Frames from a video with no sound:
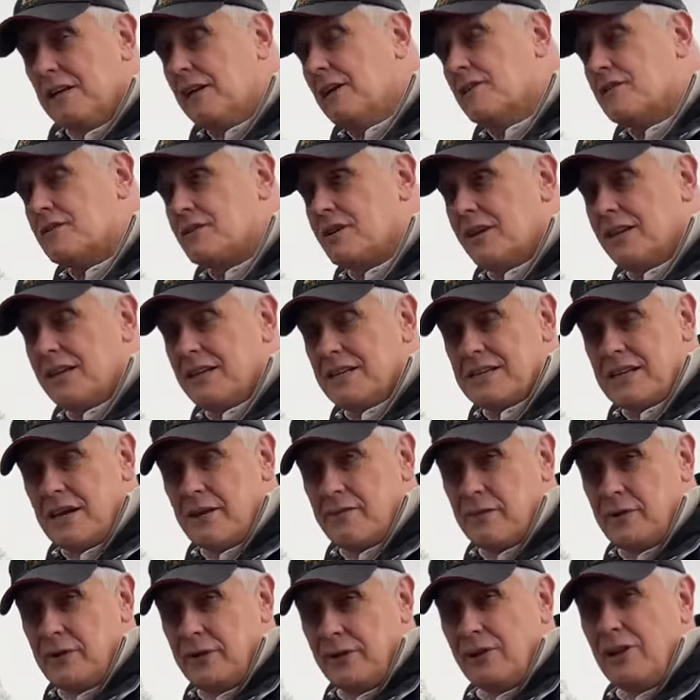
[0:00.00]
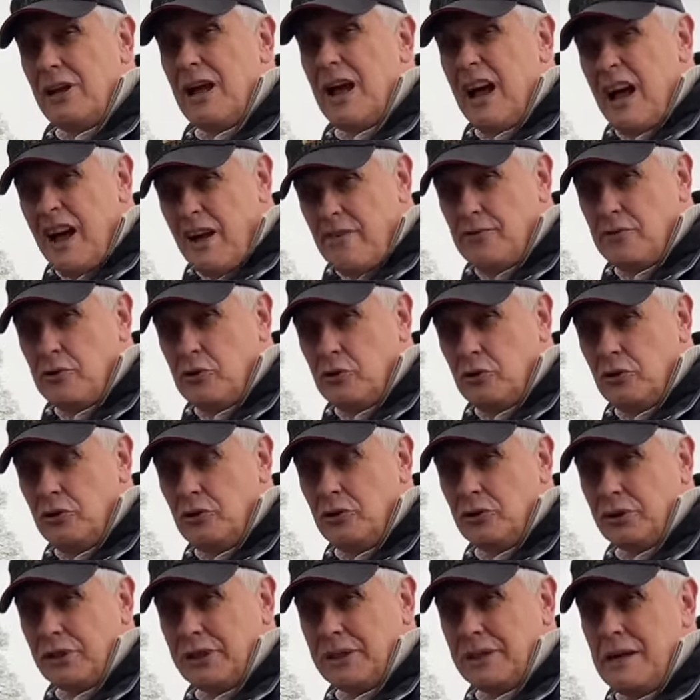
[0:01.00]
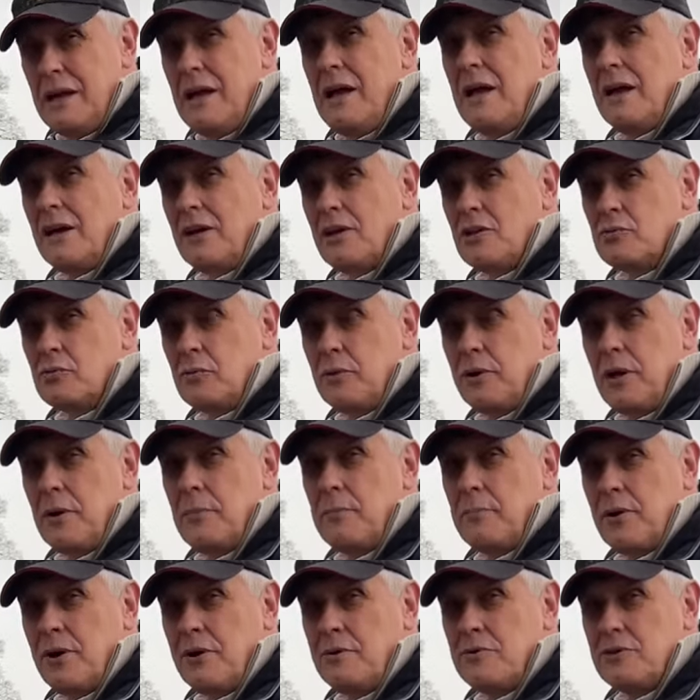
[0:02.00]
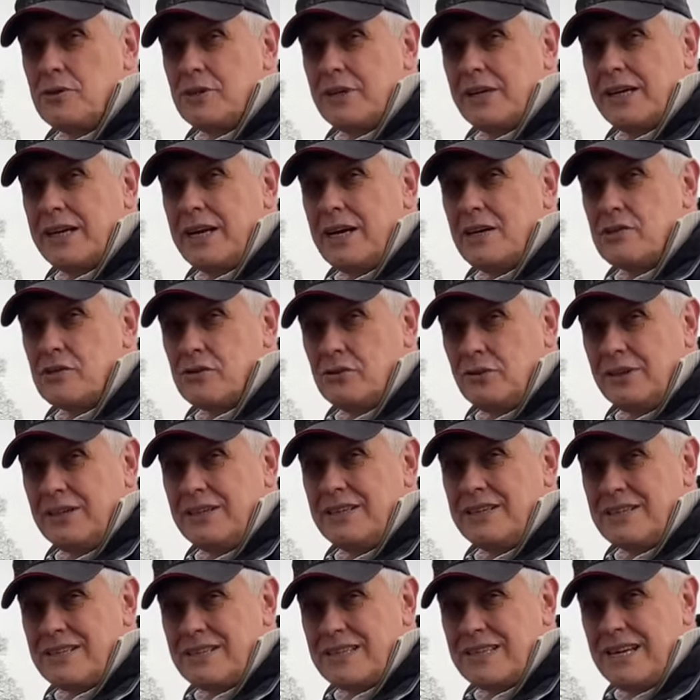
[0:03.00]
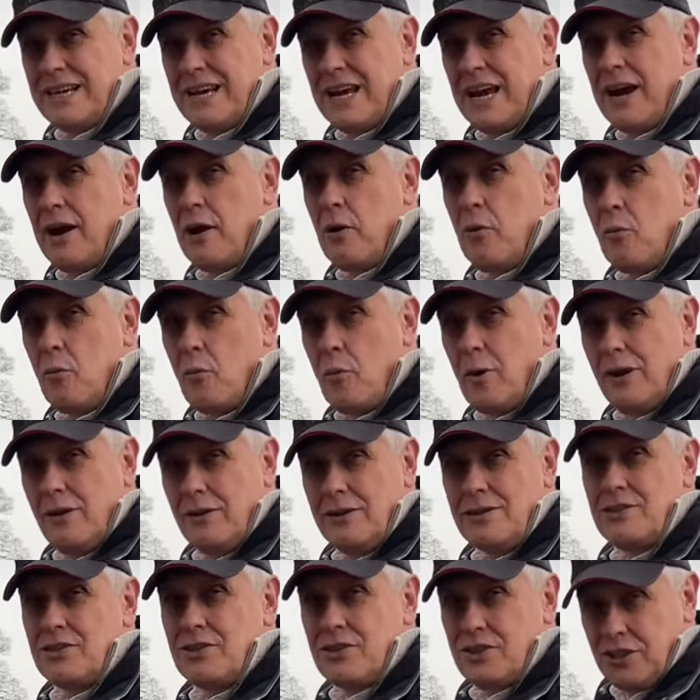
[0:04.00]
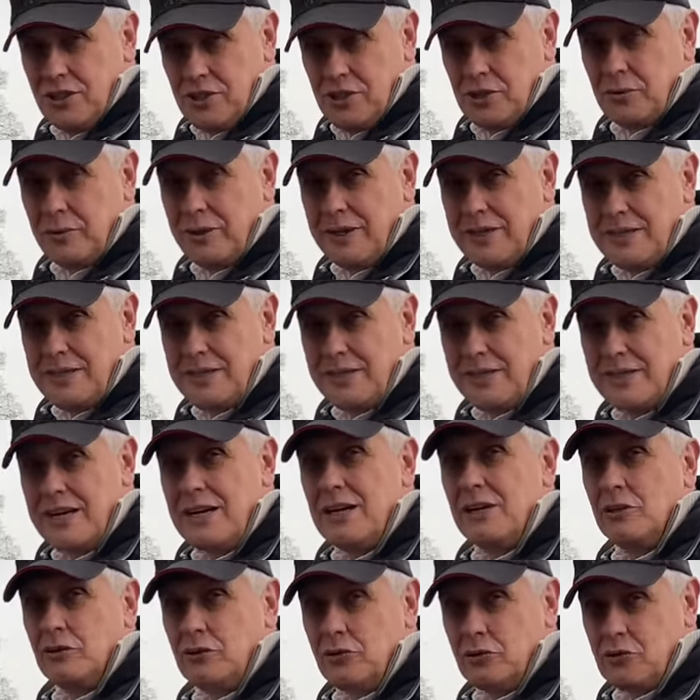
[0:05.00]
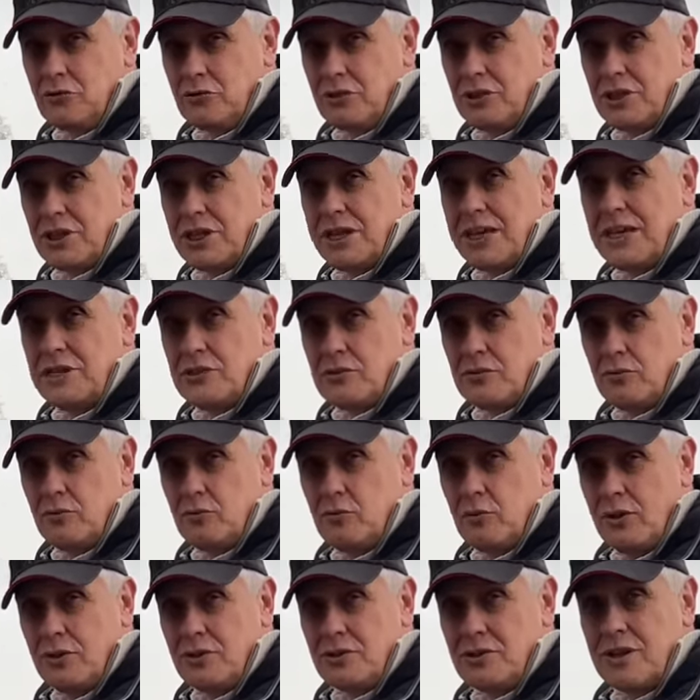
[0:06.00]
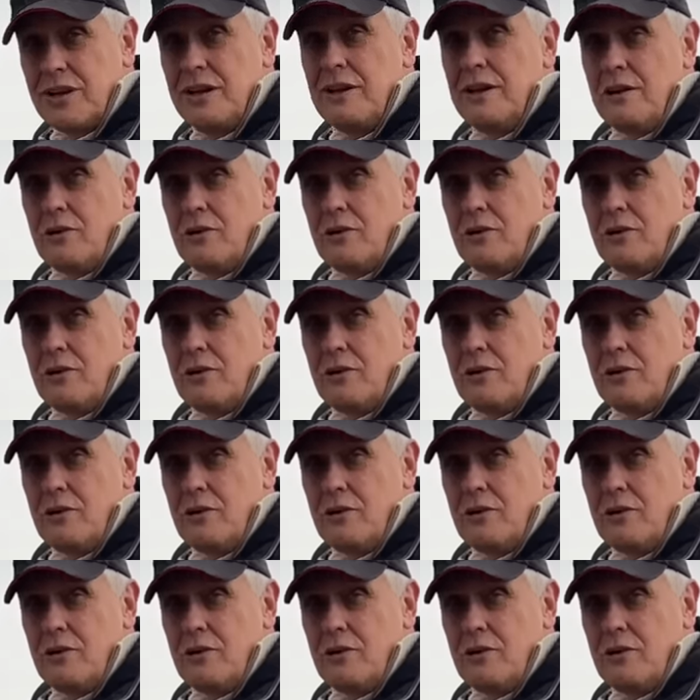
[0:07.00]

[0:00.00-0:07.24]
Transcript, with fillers: So let's have a, have a good look as we approach the castle and see how well situated Goodrich Castle was